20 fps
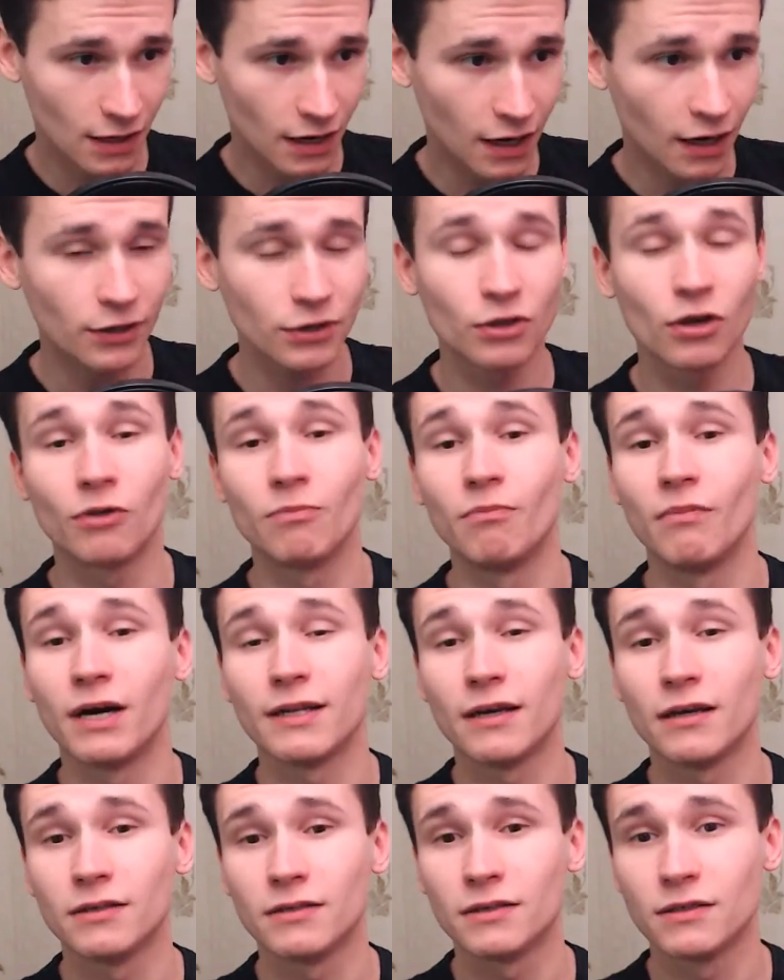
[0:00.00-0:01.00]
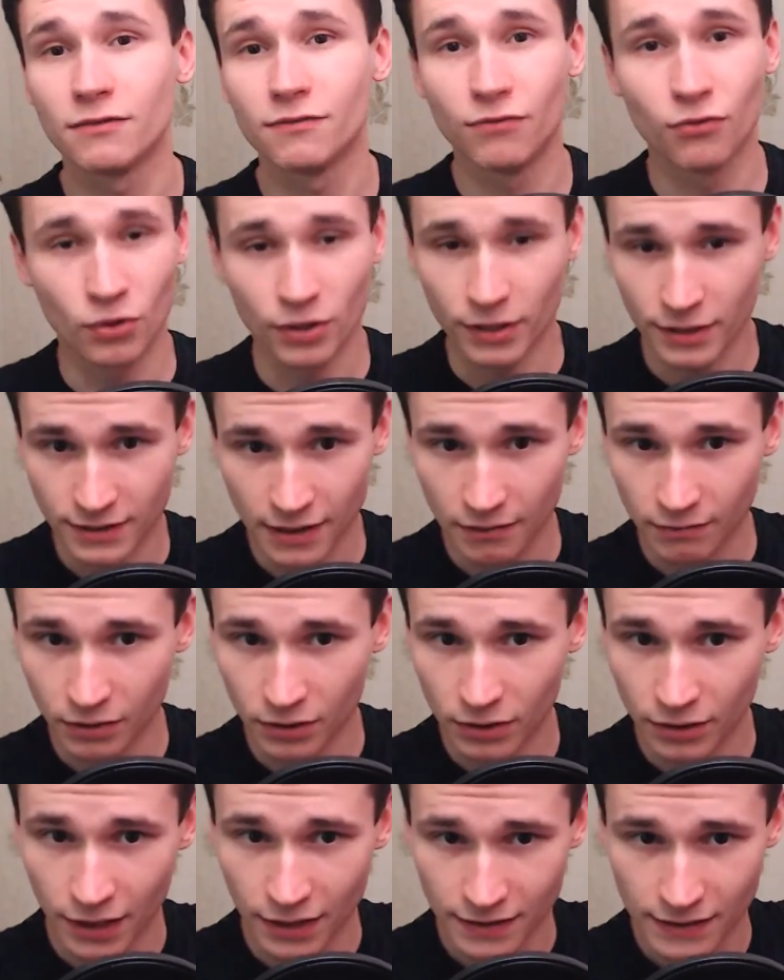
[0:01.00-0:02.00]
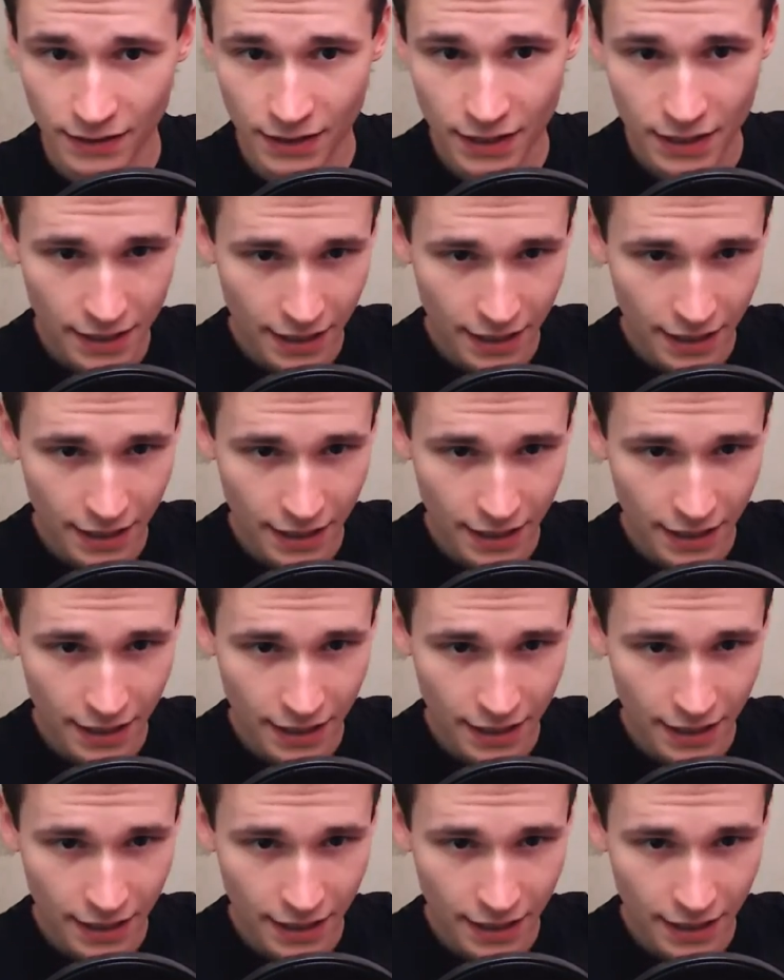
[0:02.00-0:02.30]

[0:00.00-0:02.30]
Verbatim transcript: are your money, for example, yes?